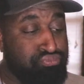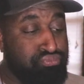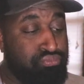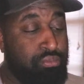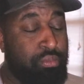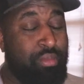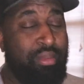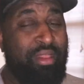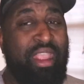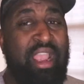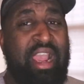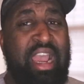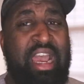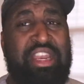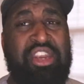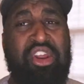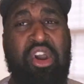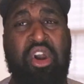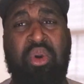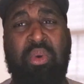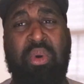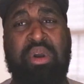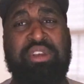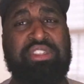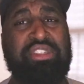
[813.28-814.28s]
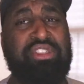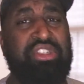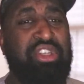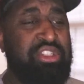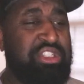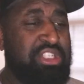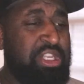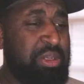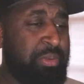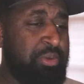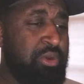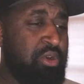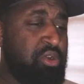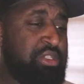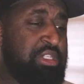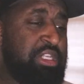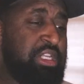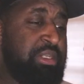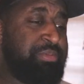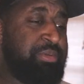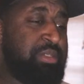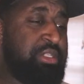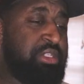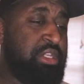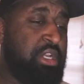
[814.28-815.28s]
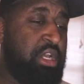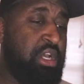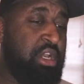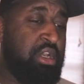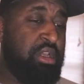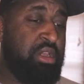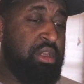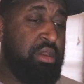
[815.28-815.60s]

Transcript: I know it wasn't your typical tipsy talk,